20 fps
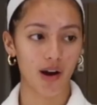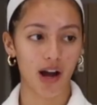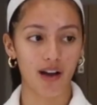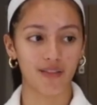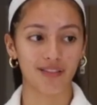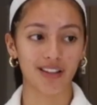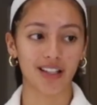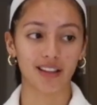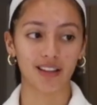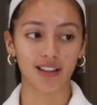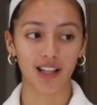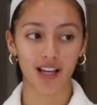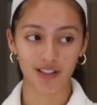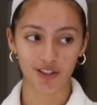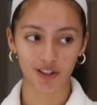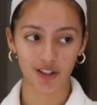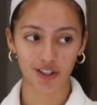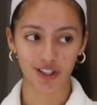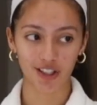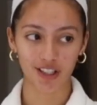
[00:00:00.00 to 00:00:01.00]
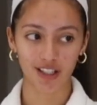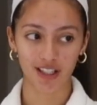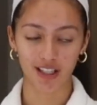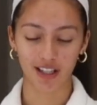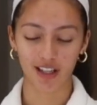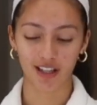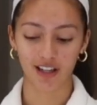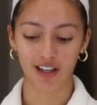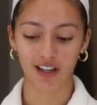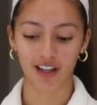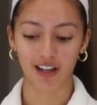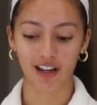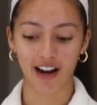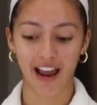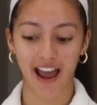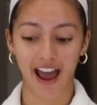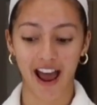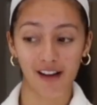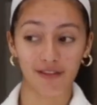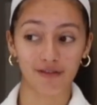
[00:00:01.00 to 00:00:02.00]
having lunch here
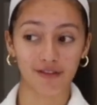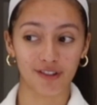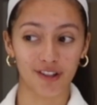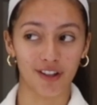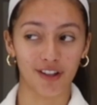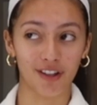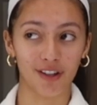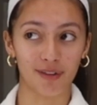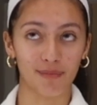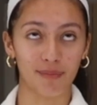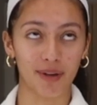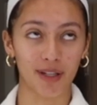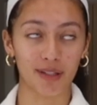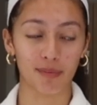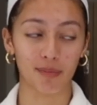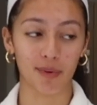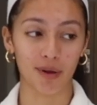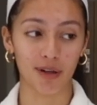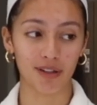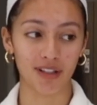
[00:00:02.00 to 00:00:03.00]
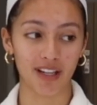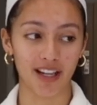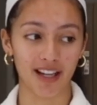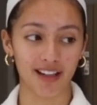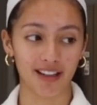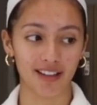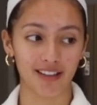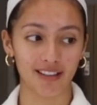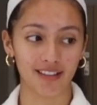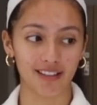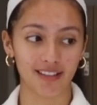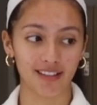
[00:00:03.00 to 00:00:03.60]
after my spa day.